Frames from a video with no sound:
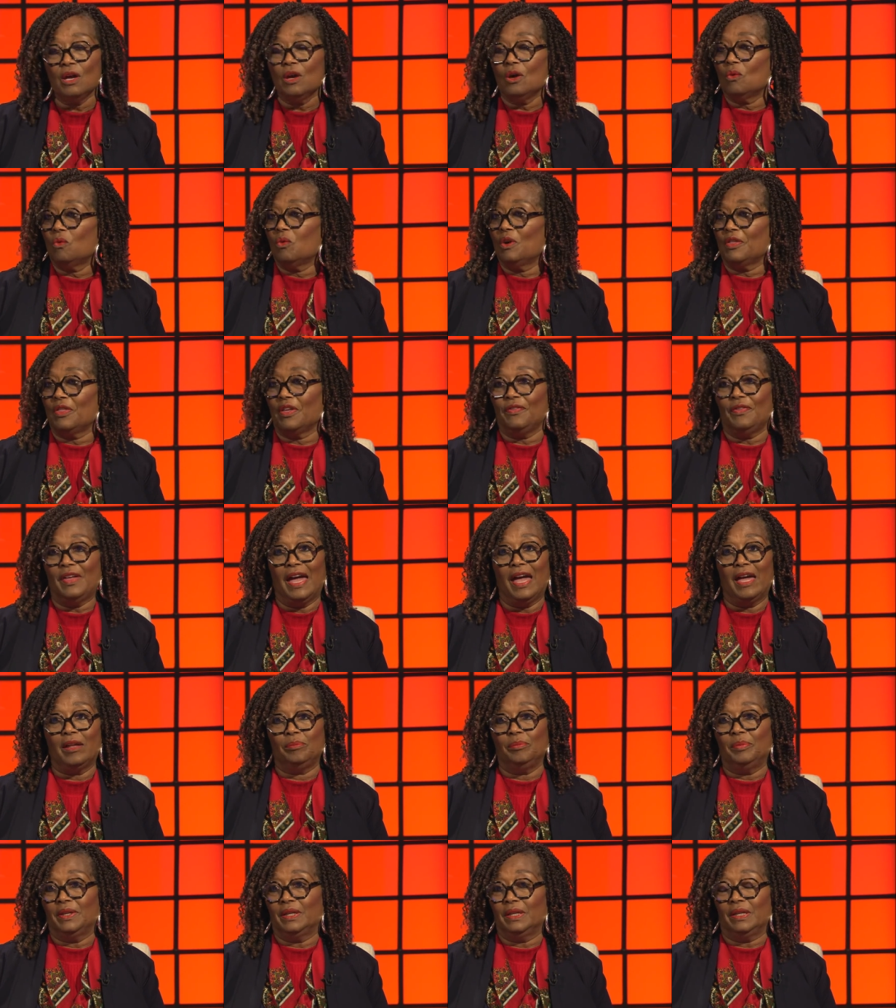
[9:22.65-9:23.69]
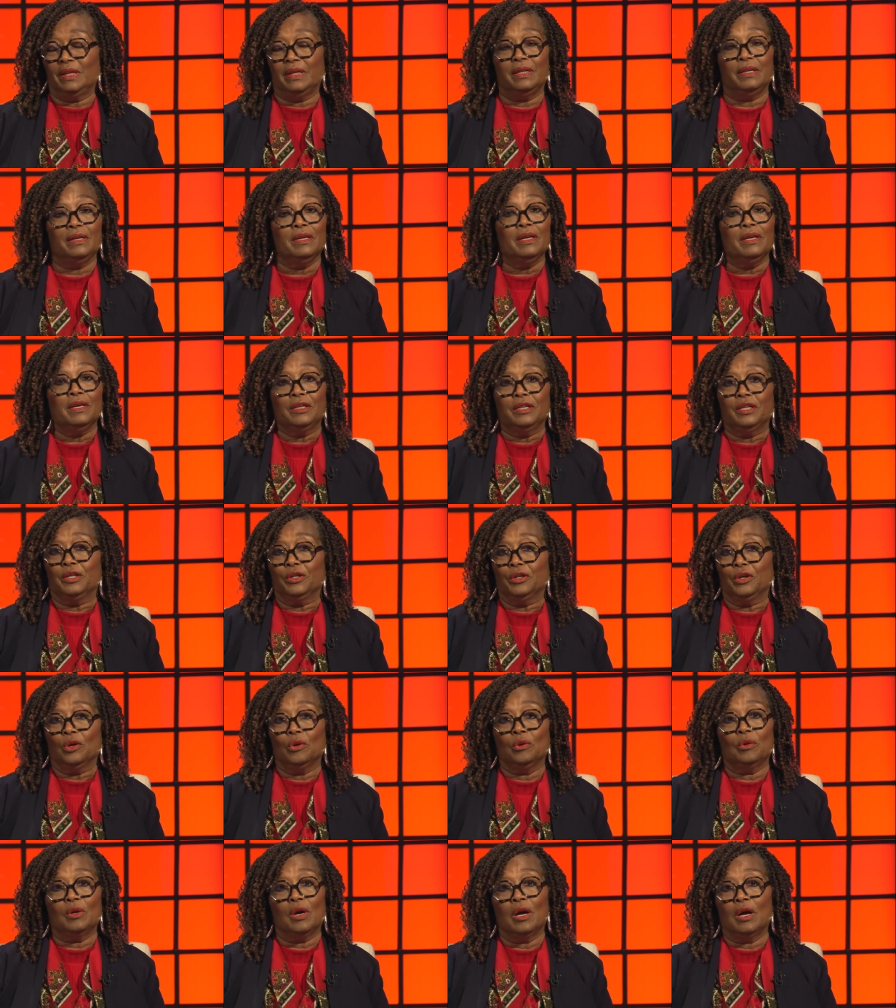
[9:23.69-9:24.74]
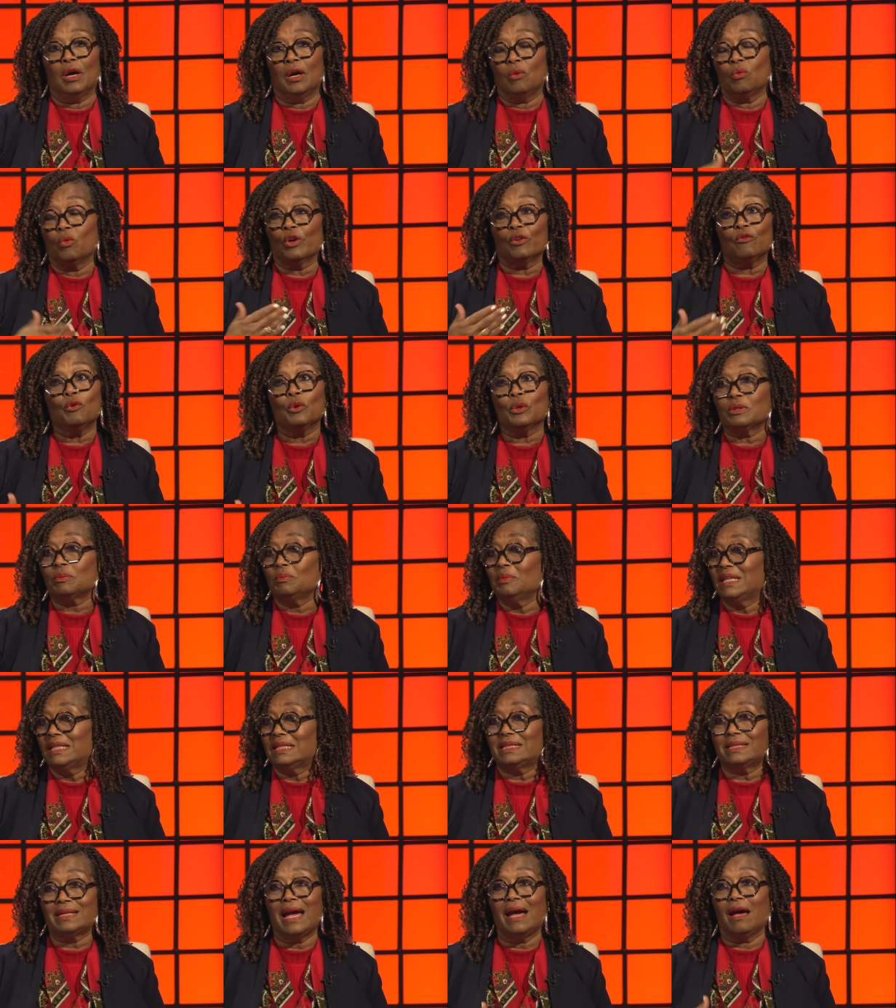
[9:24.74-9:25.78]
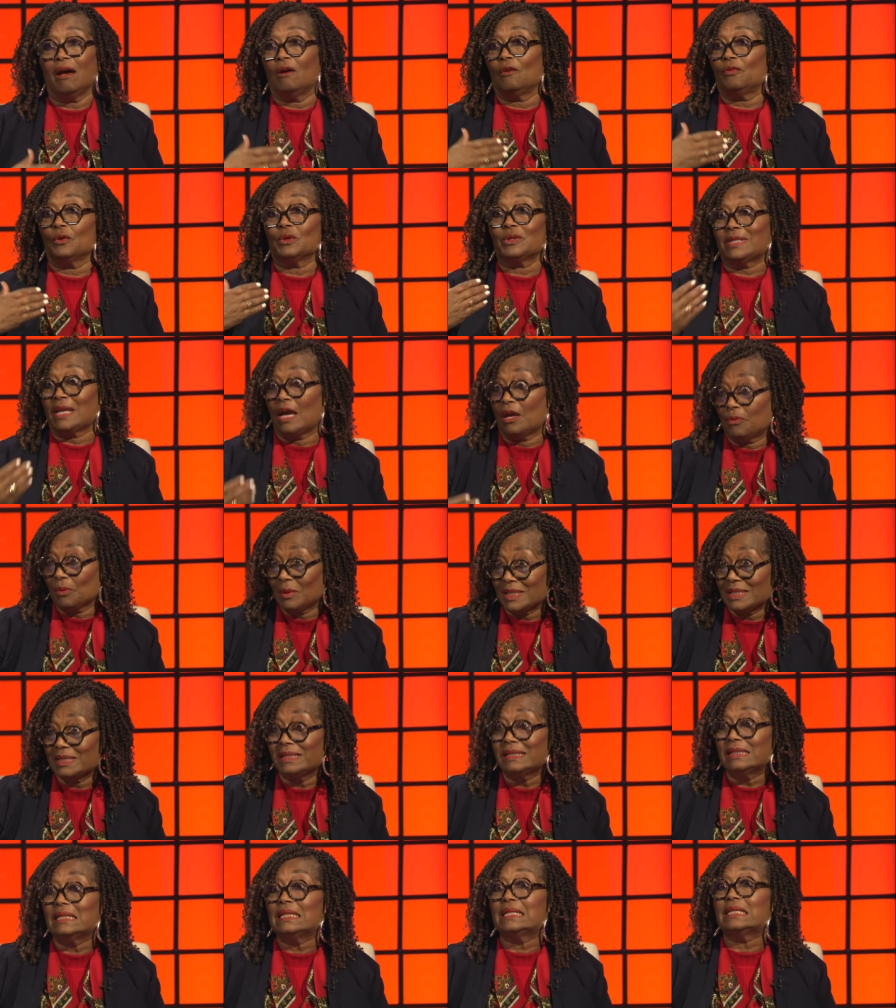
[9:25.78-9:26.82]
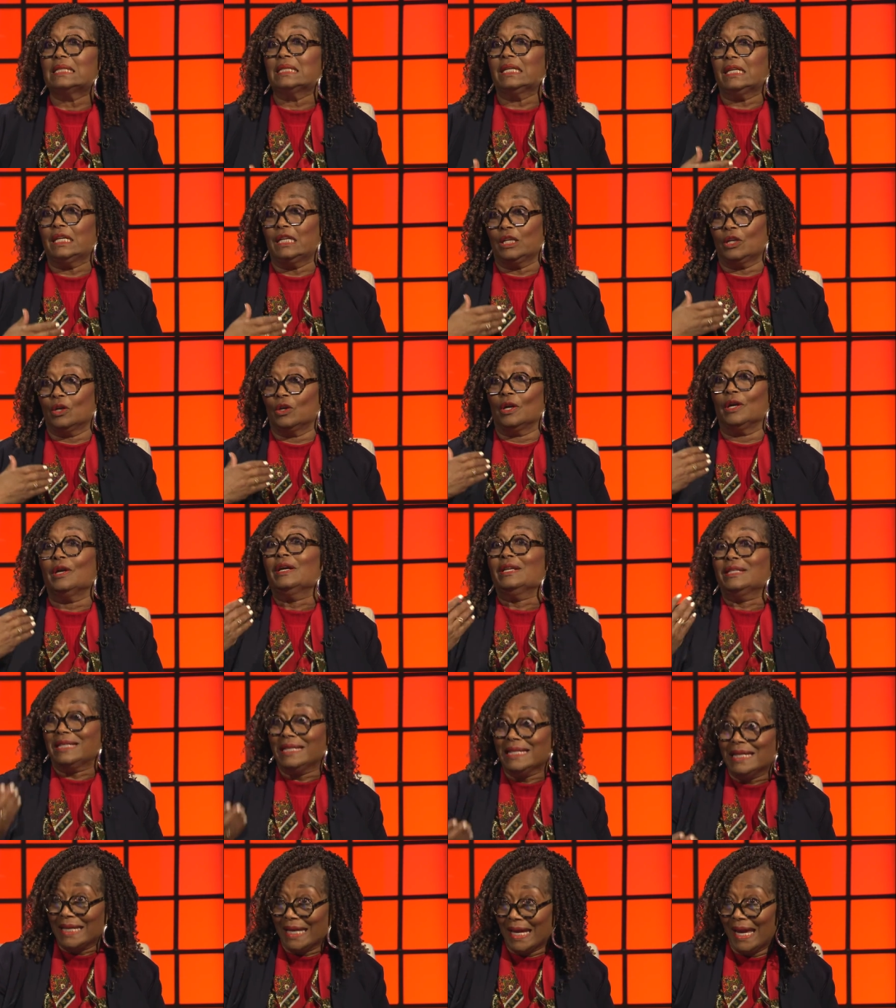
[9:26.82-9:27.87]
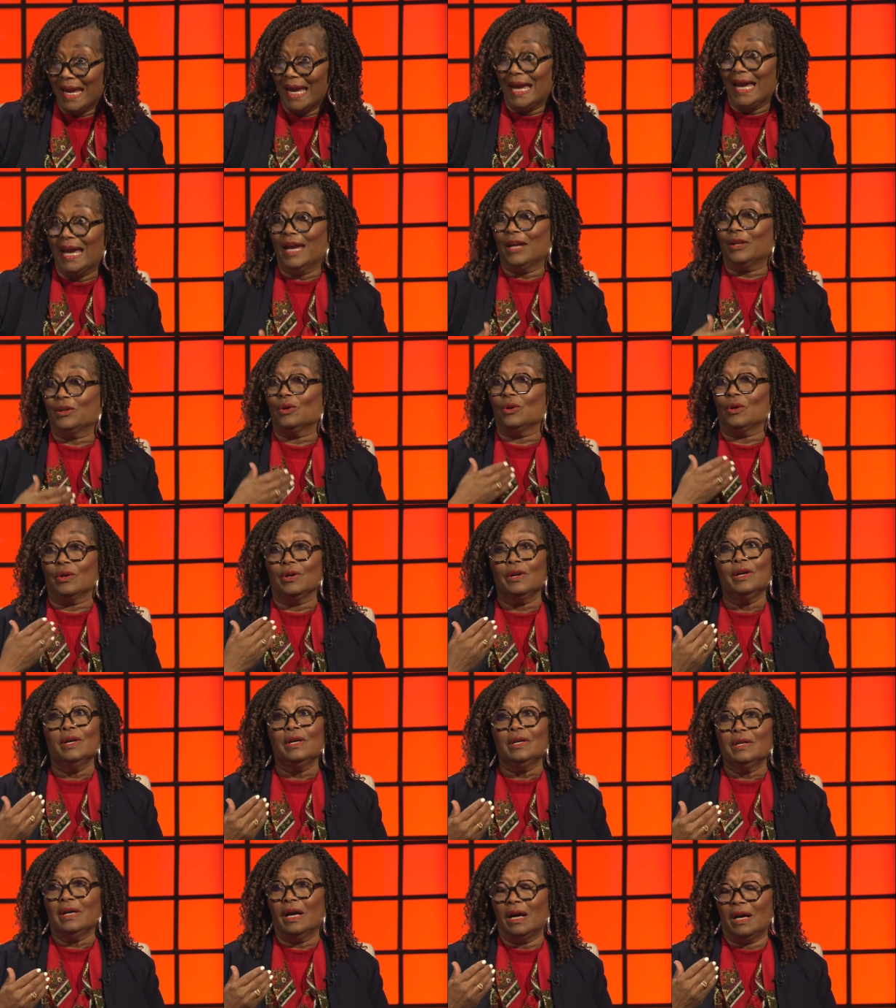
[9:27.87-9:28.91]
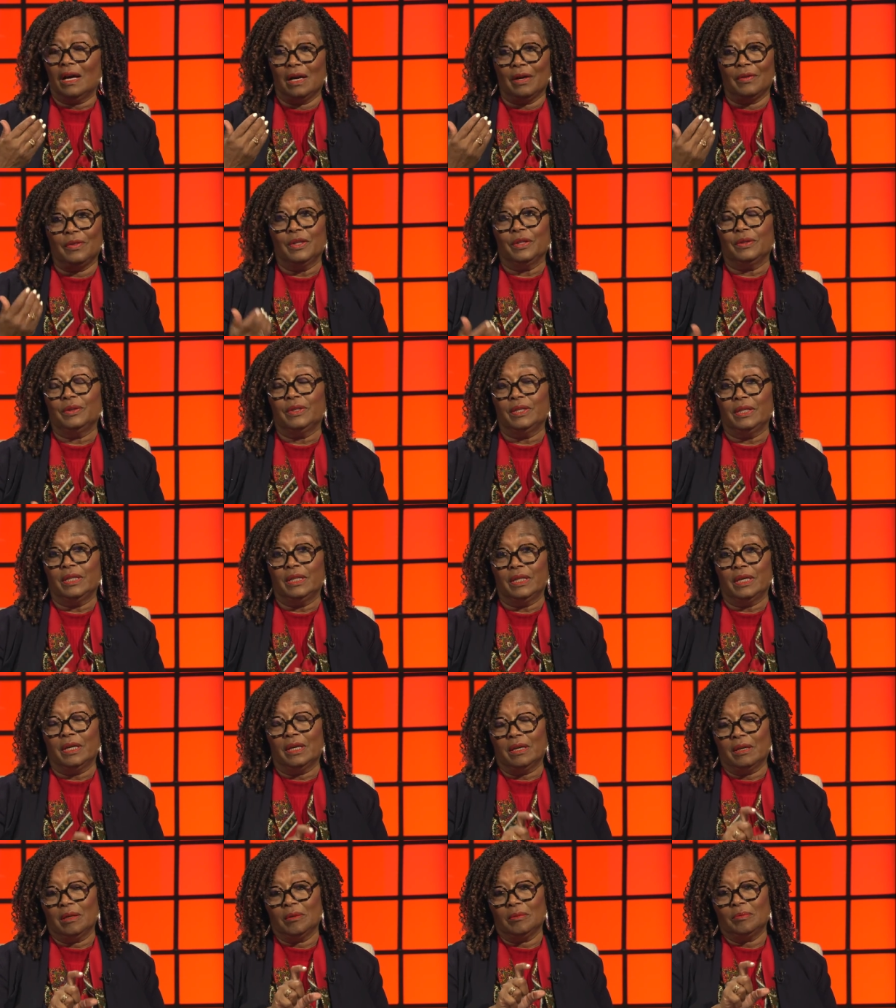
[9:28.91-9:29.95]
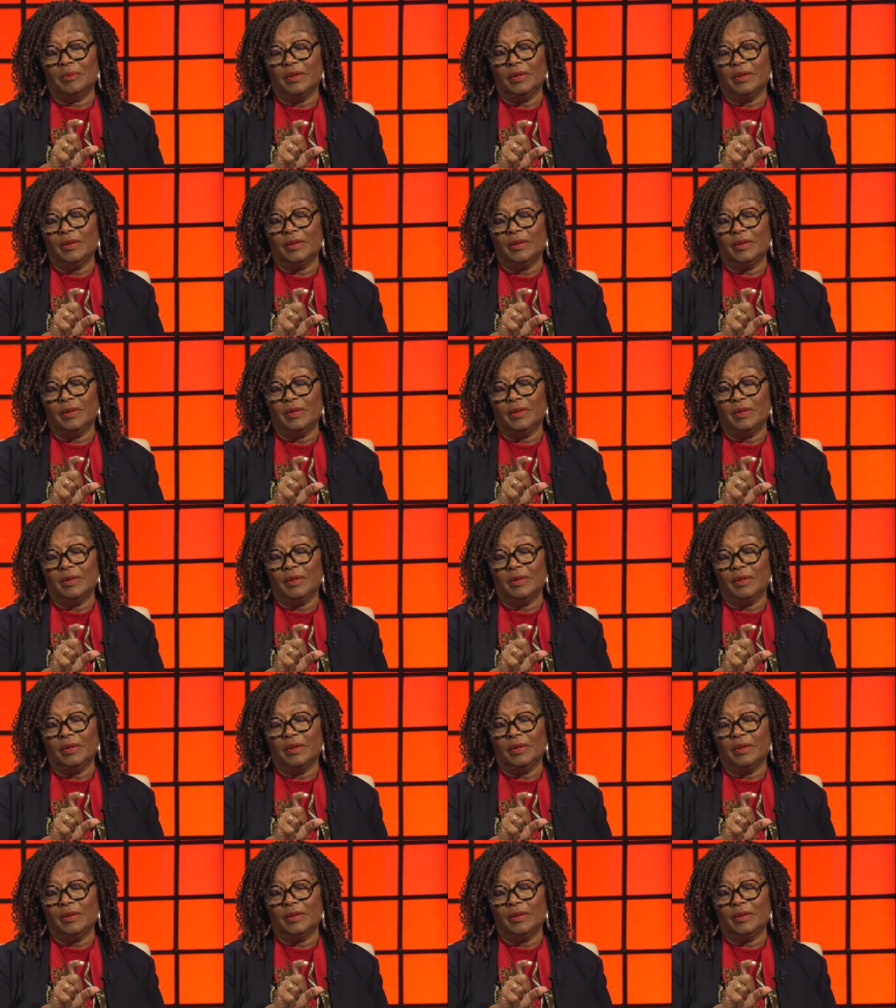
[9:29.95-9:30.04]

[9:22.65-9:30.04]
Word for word: whether that be you know uh, Workforce Mid South or Southwest Tennessee or TCAT or uh, the, the uh,